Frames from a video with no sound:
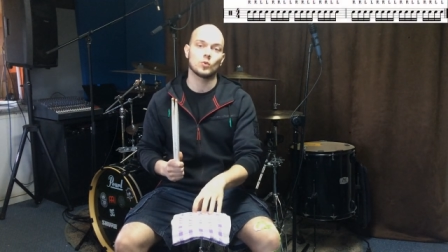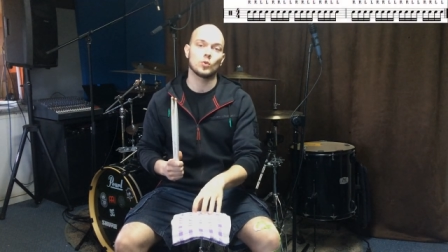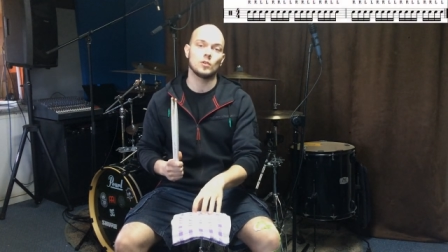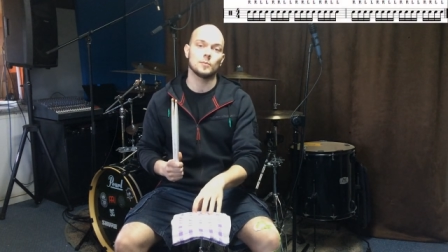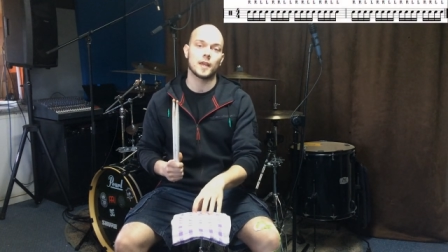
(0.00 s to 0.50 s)

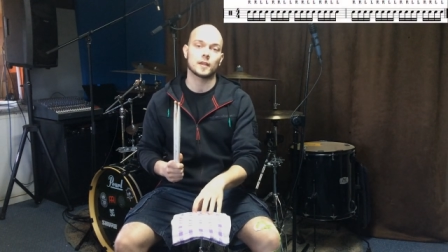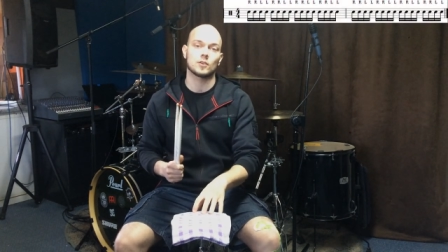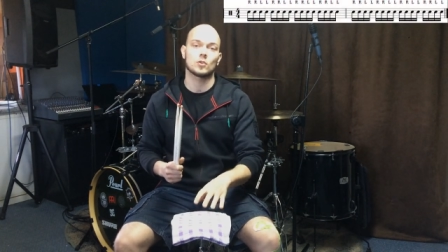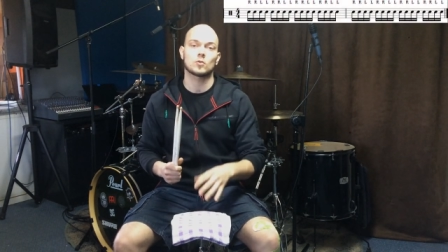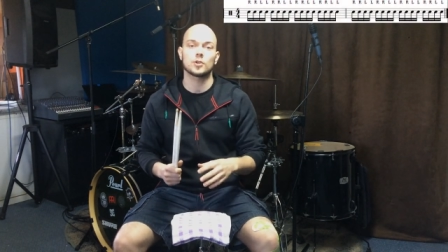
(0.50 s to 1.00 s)
will
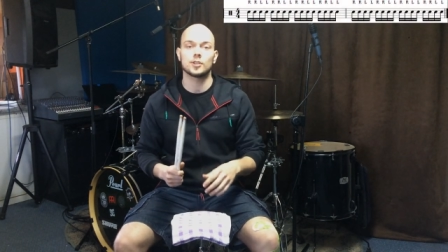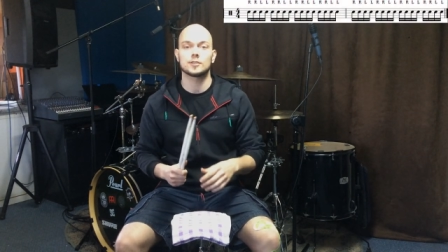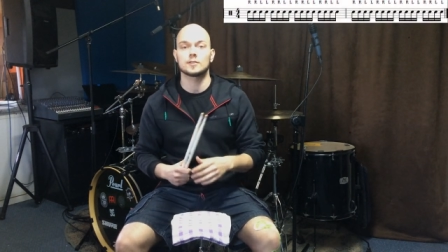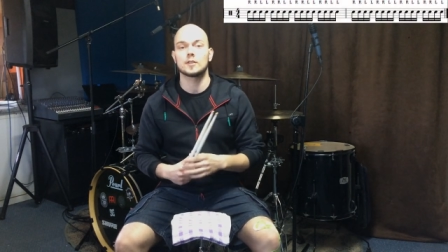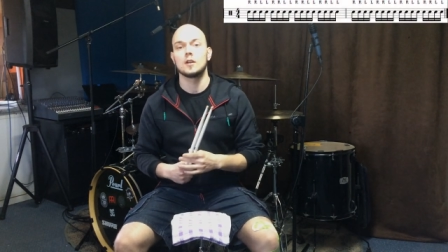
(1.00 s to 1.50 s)
make your
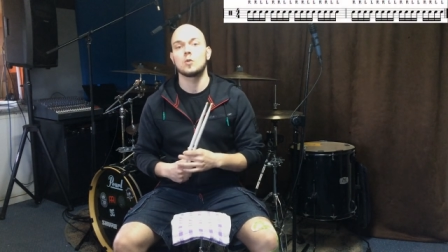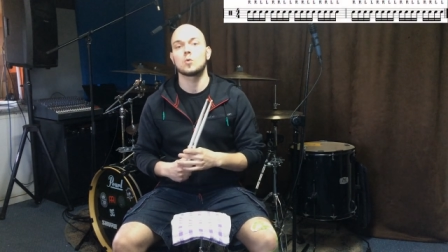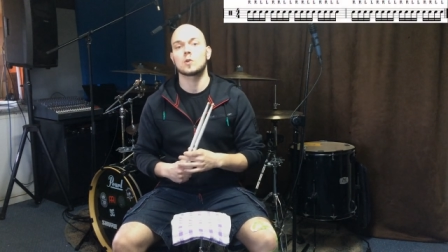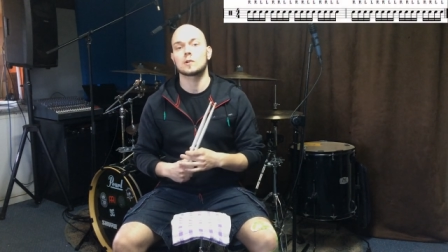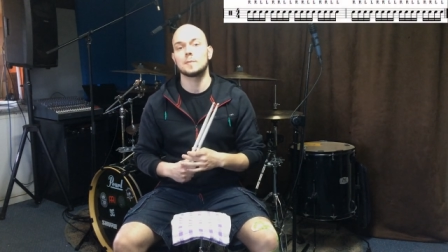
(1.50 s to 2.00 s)
wrists
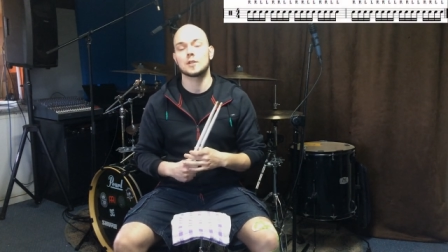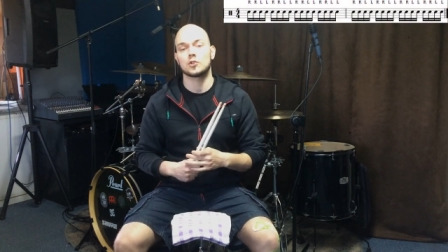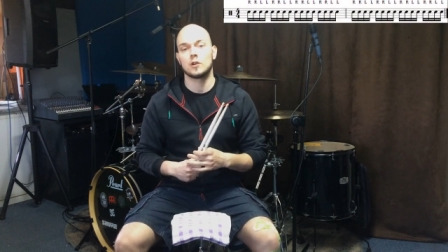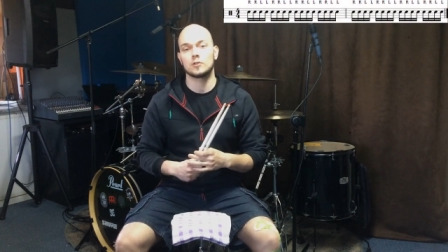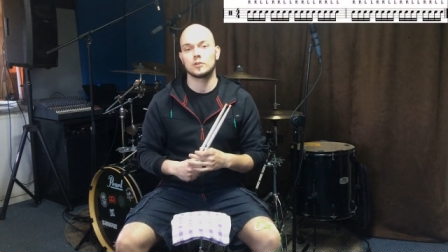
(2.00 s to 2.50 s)
work
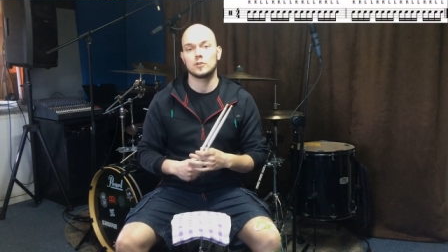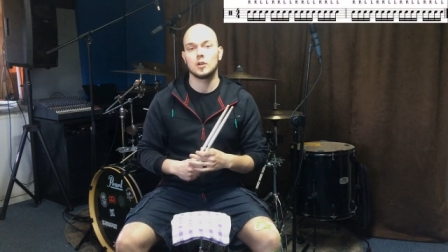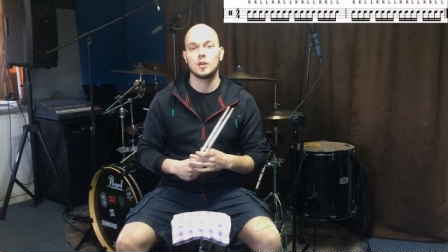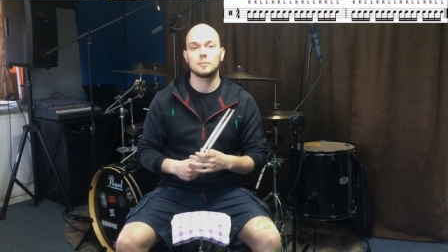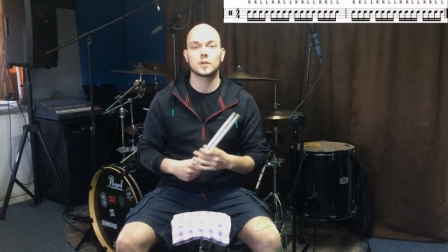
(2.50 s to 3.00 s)
much harder
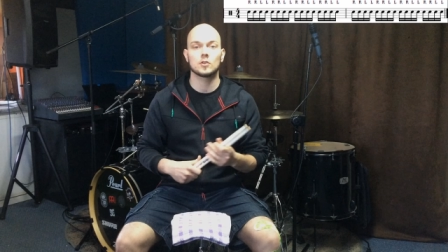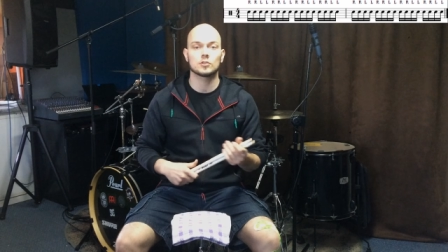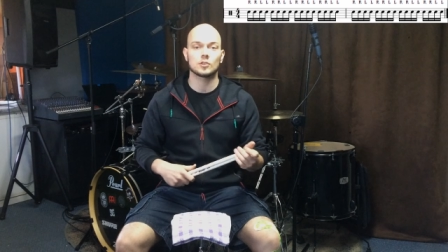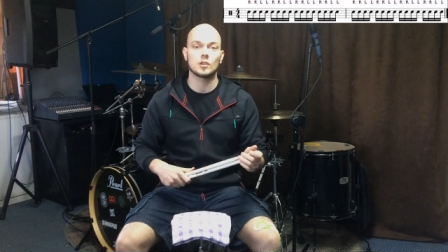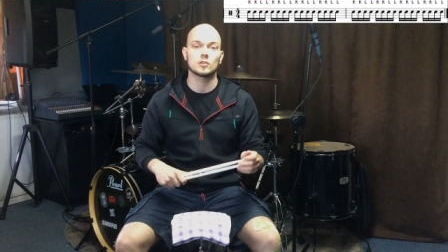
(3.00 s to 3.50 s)

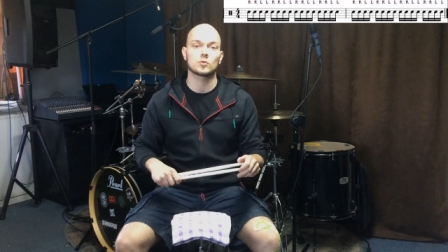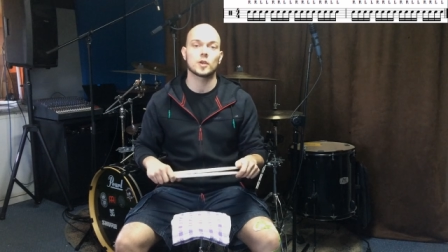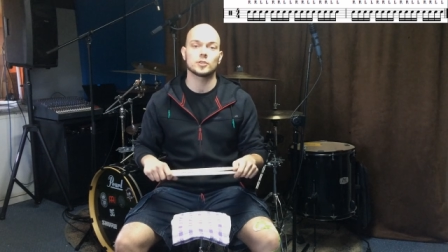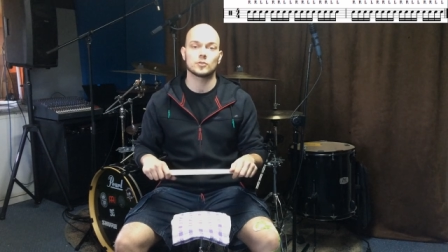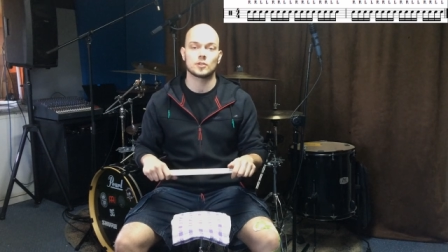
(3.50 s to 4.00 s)
because it
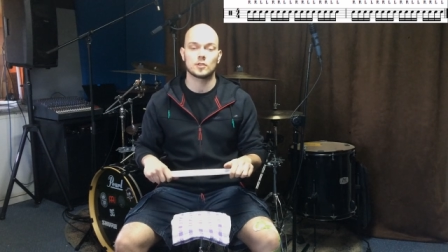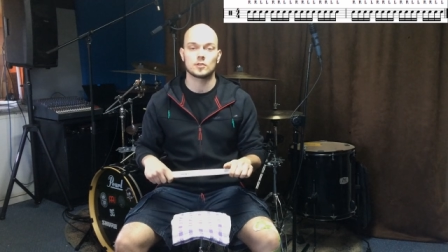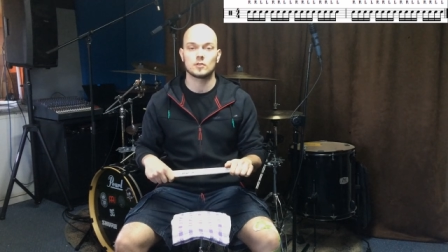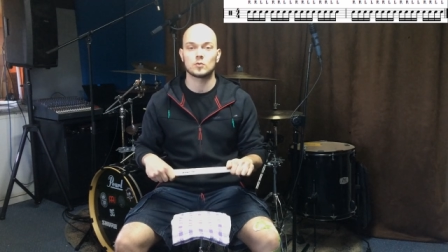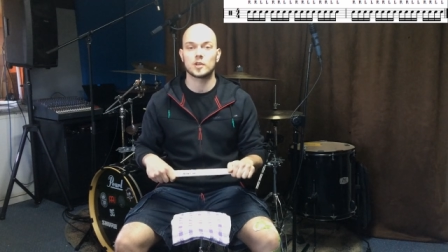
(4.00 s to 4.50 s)

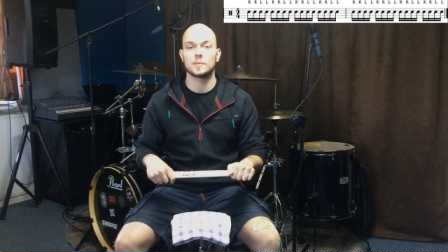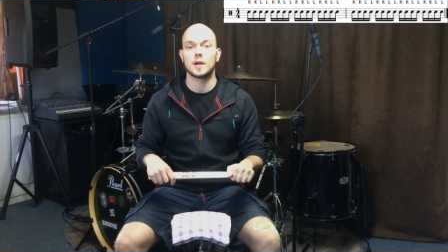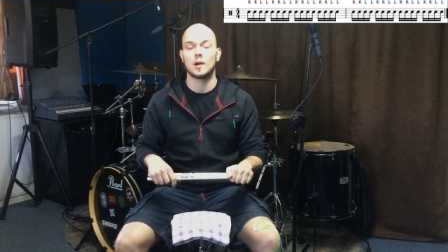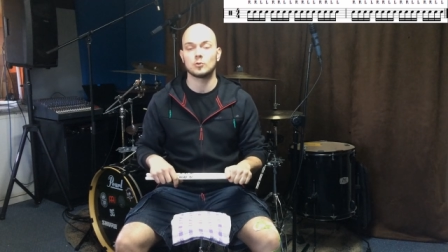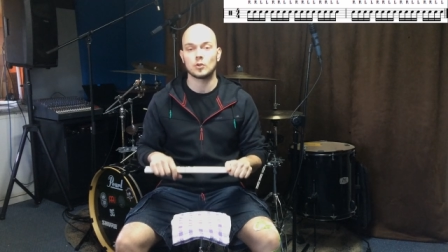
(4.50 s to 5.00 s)
reduces the
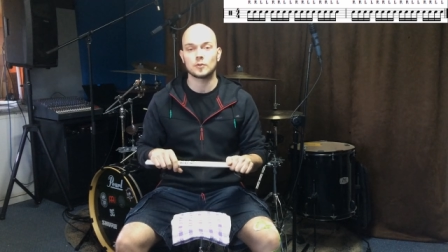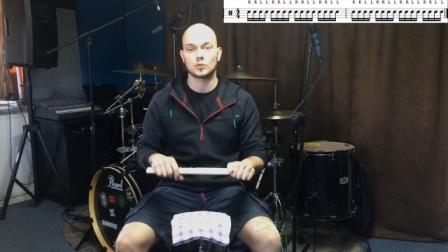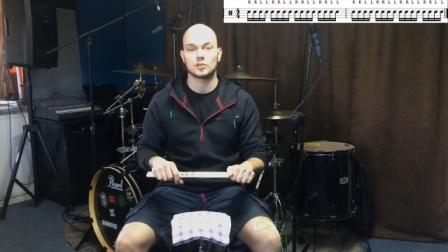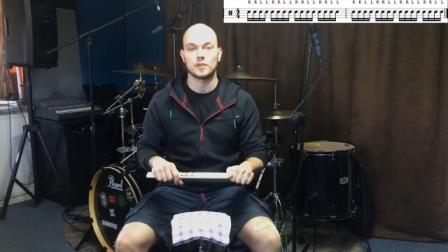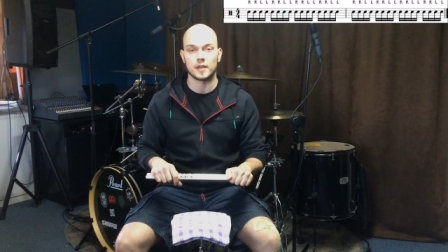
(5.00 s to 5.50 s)
rebound of
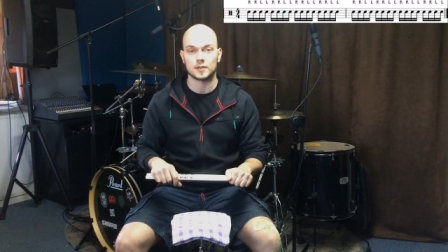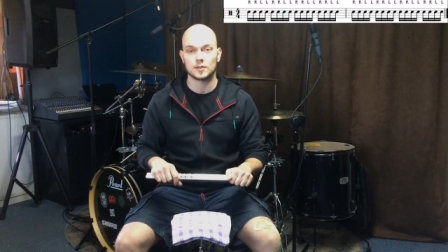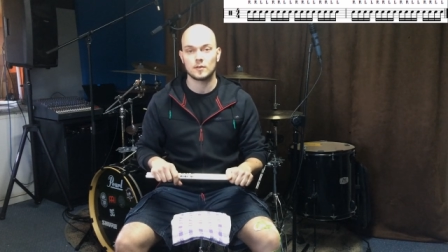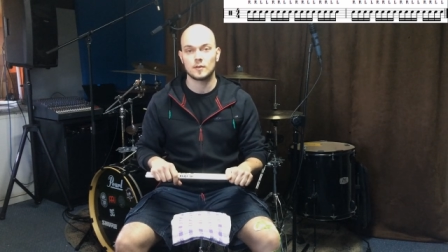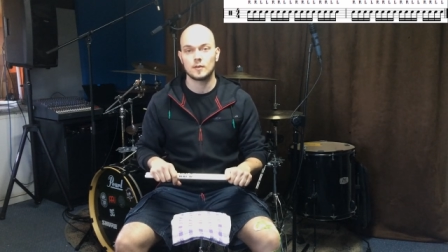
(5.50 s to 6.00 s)
your sticks.